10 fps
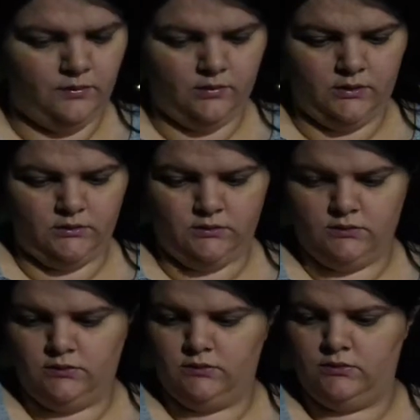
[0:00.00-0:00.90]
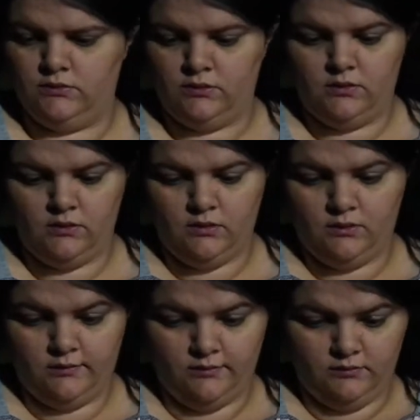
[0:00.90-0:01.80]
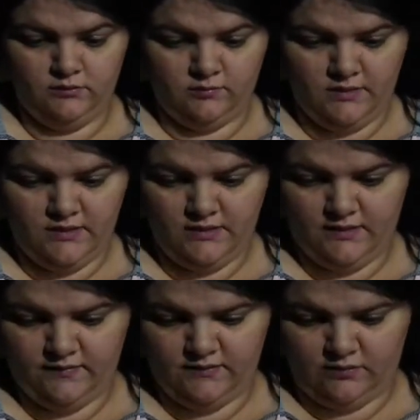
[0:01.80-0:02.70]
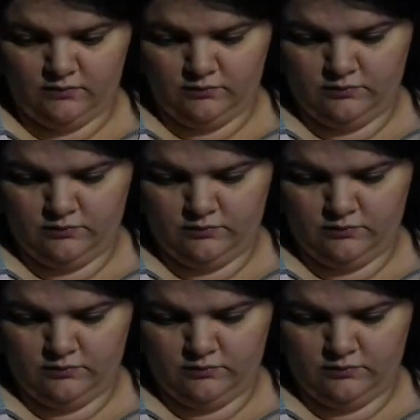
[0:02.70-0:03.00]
at home, but Oh, I might have to.